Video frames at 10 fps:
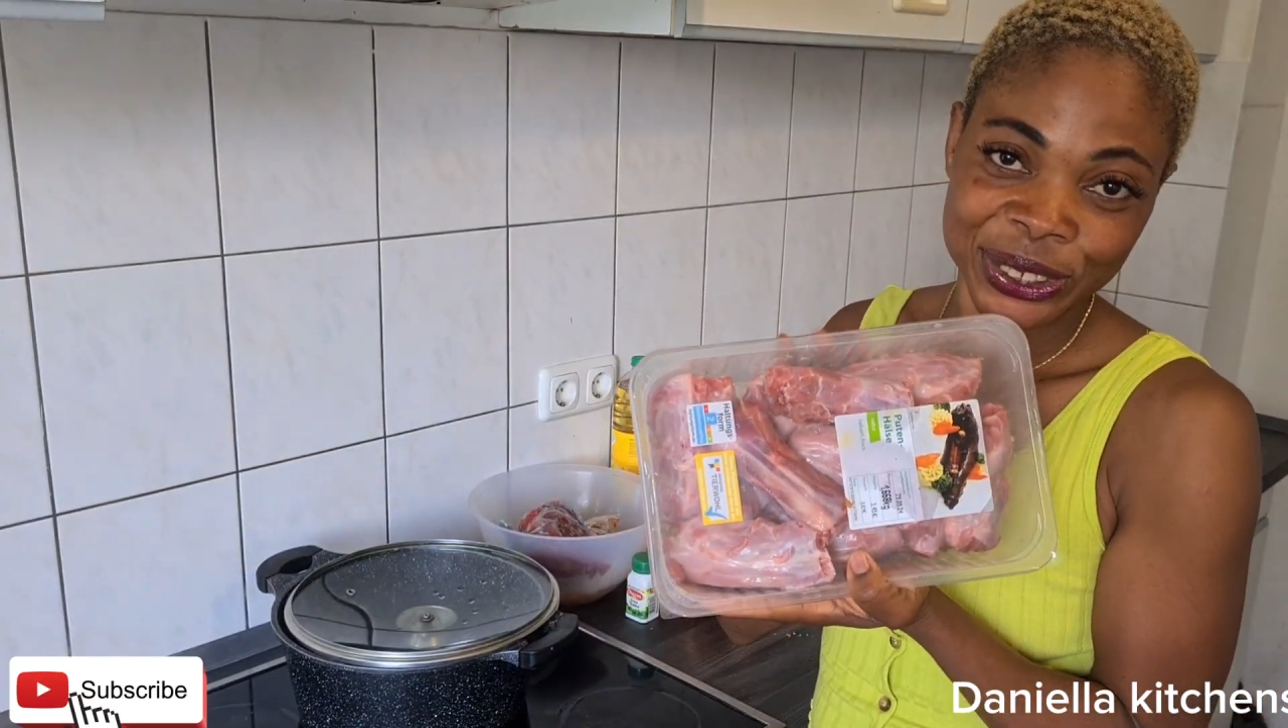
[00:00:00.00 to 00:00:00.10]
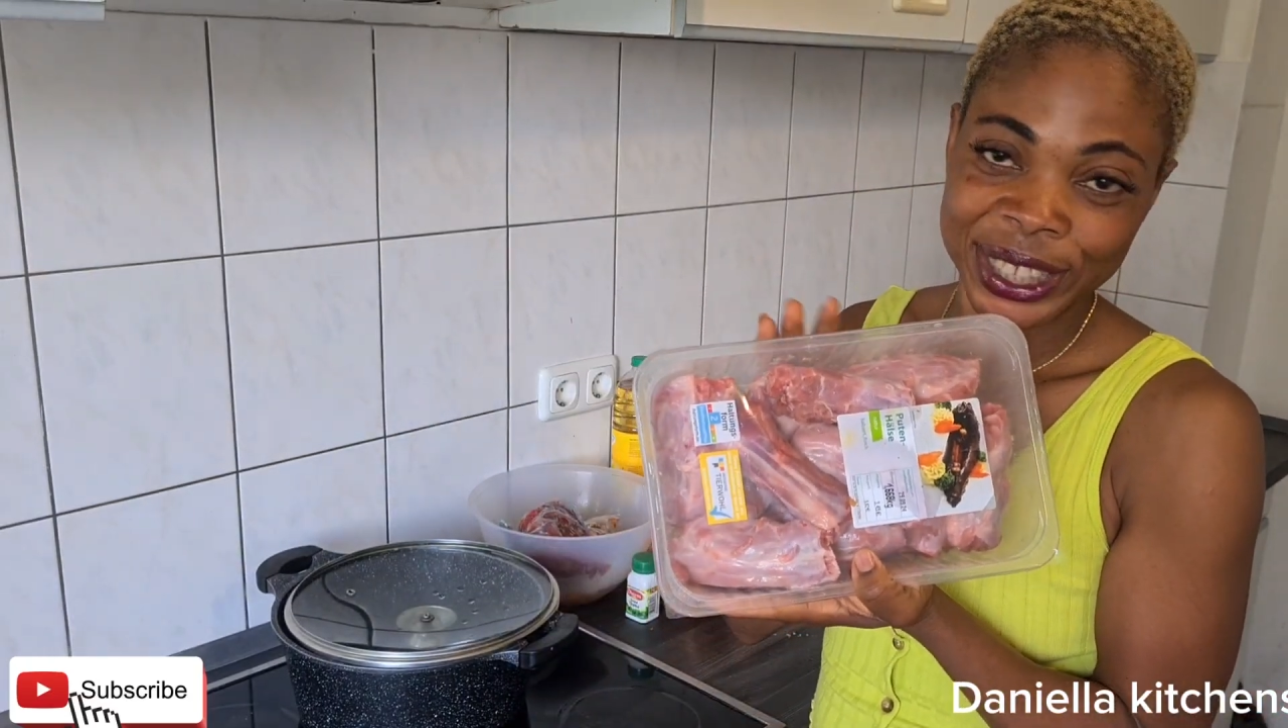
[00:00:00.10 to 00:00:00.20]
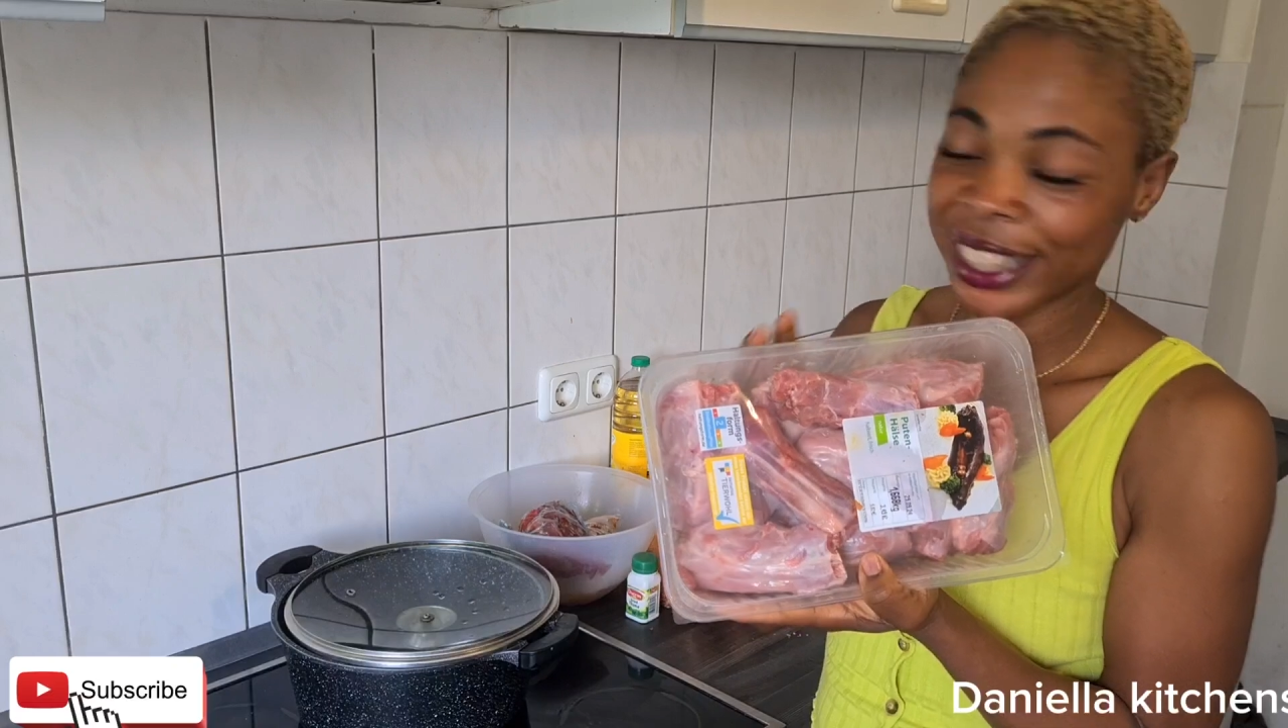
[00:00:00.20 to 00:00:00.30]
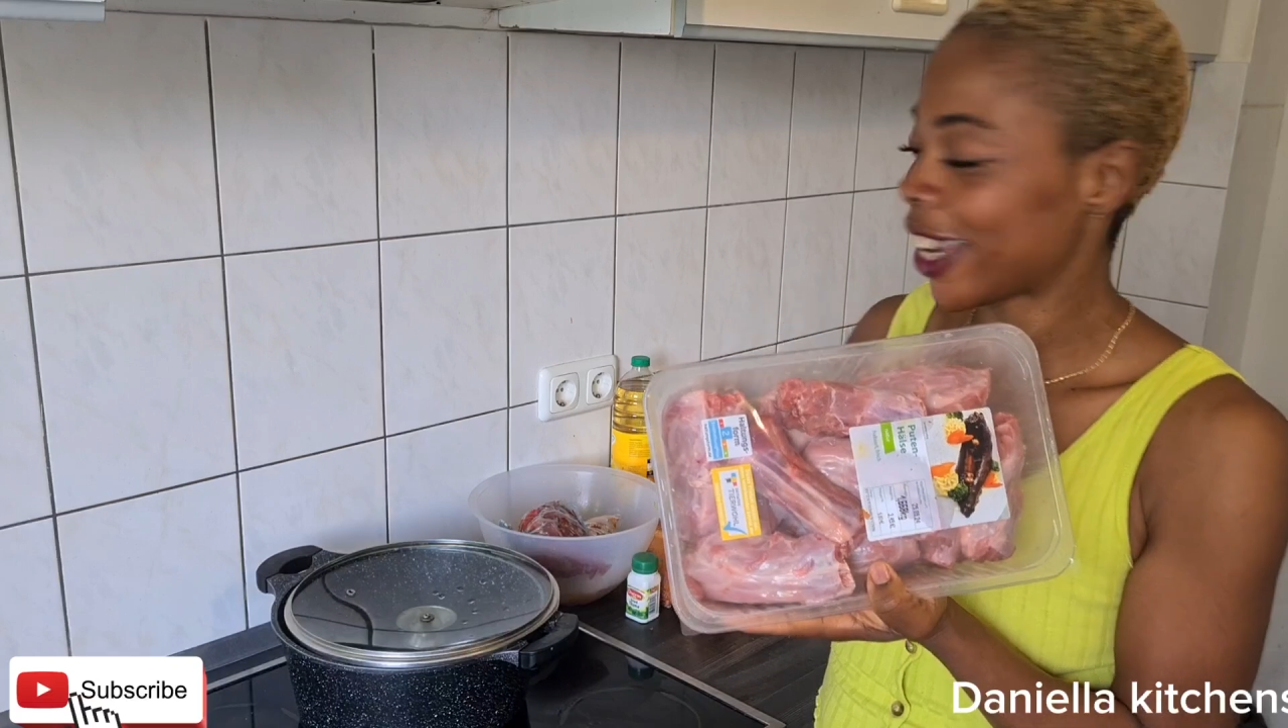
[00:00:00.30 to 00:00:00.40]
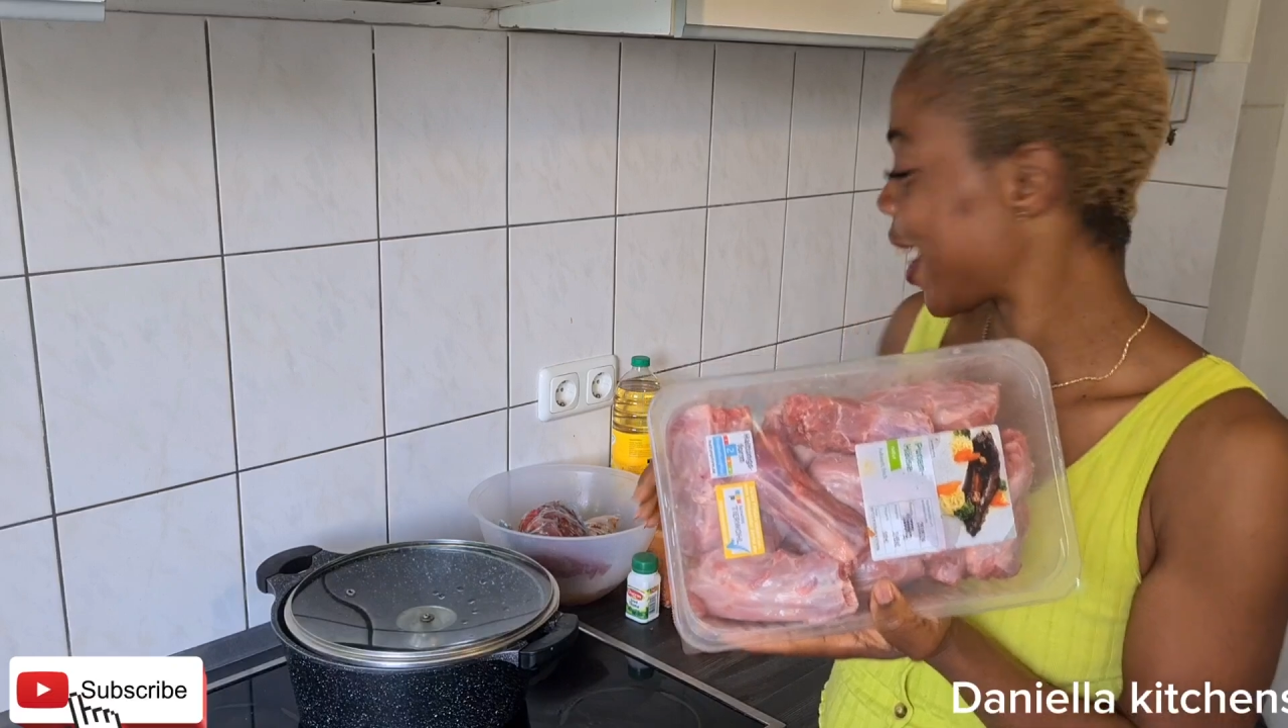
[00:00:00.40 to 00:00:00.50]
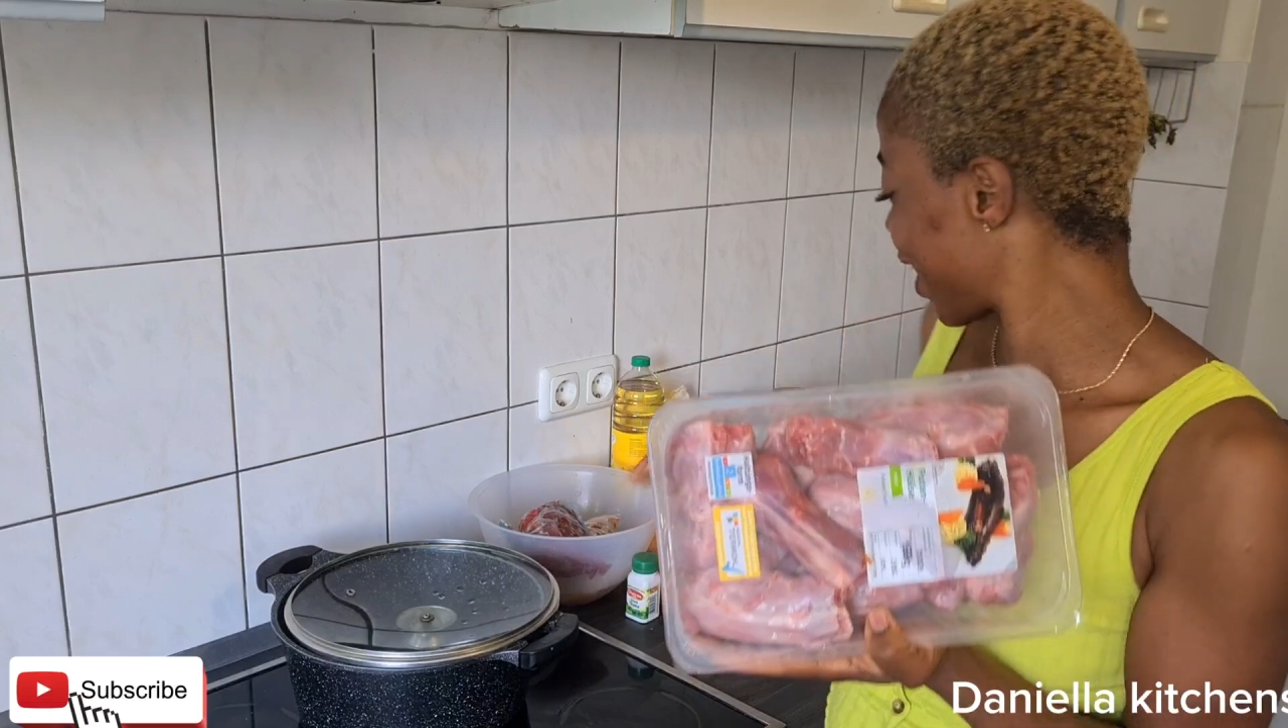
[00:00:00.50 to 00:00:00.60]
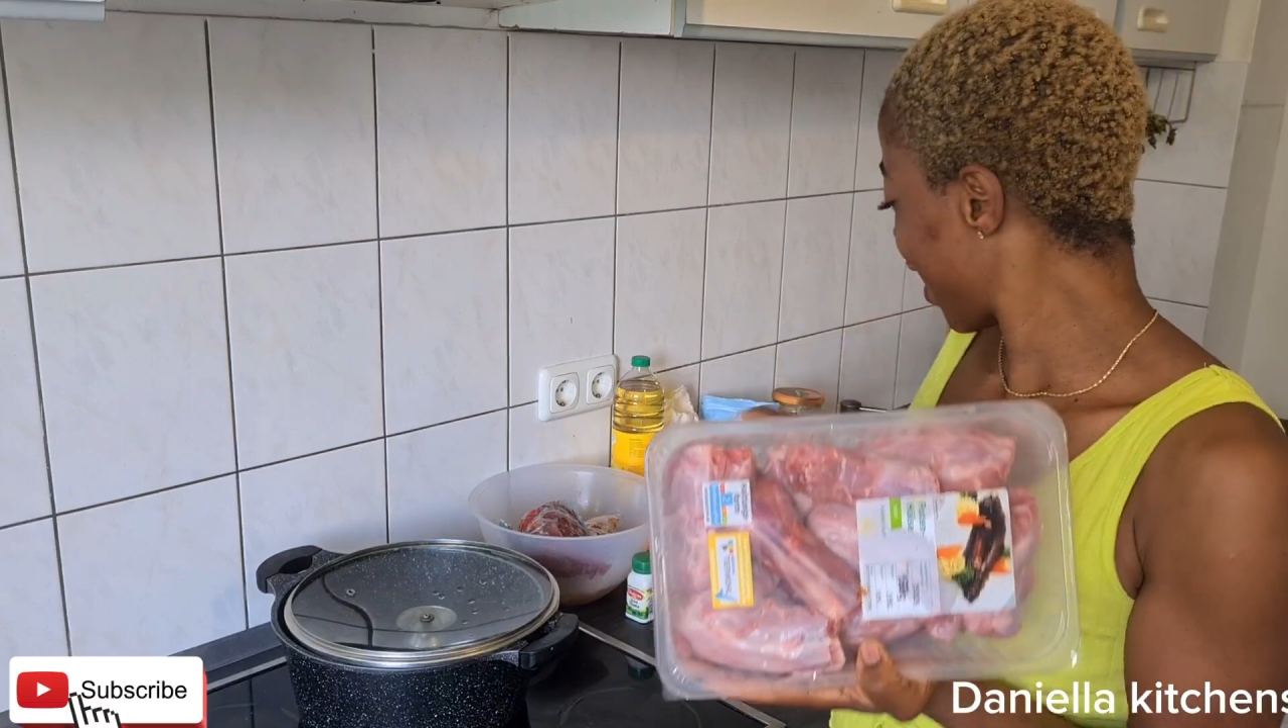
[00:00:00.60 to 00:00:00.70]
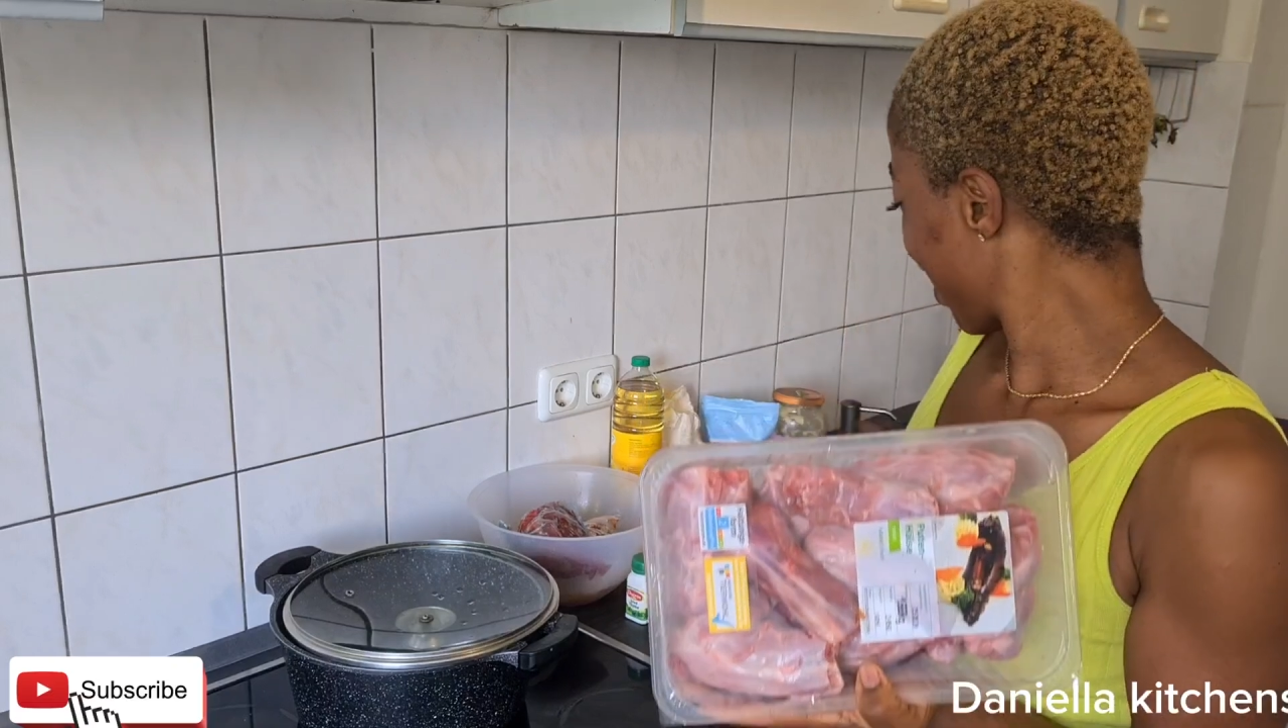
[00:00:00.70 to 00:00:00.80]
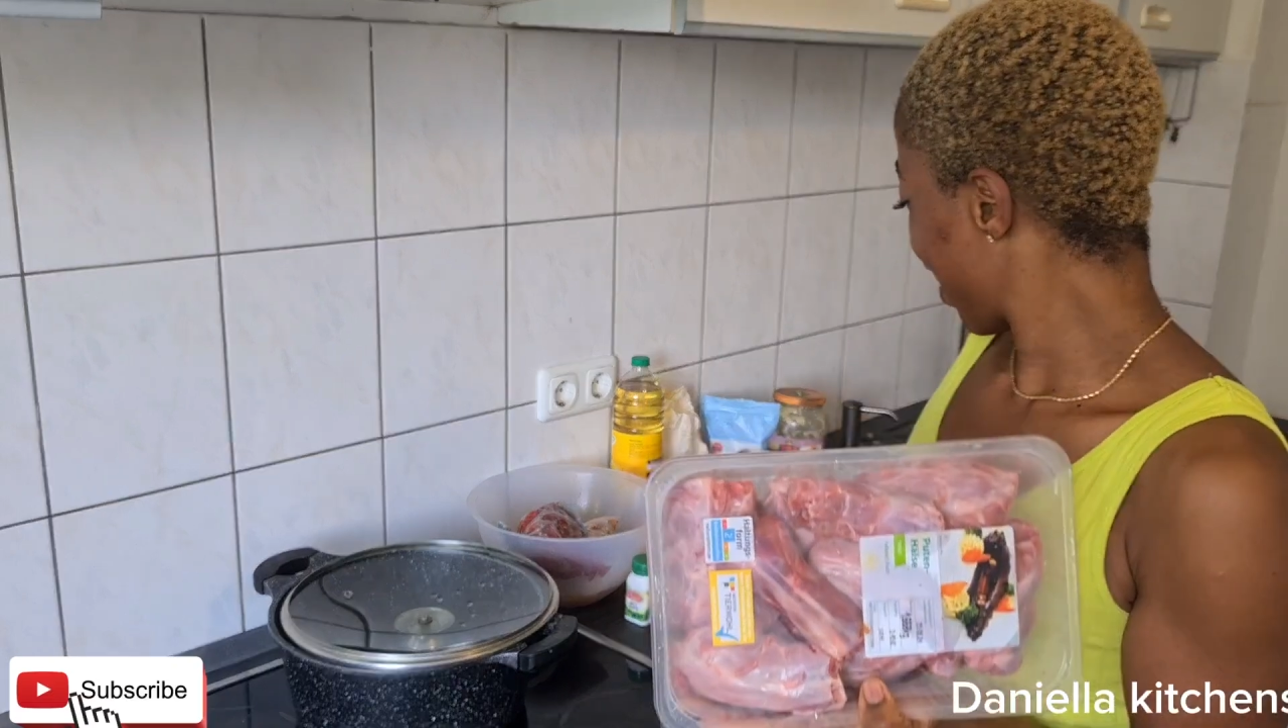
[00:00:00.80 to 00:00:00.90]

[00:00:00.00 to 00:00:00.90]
turkey neck,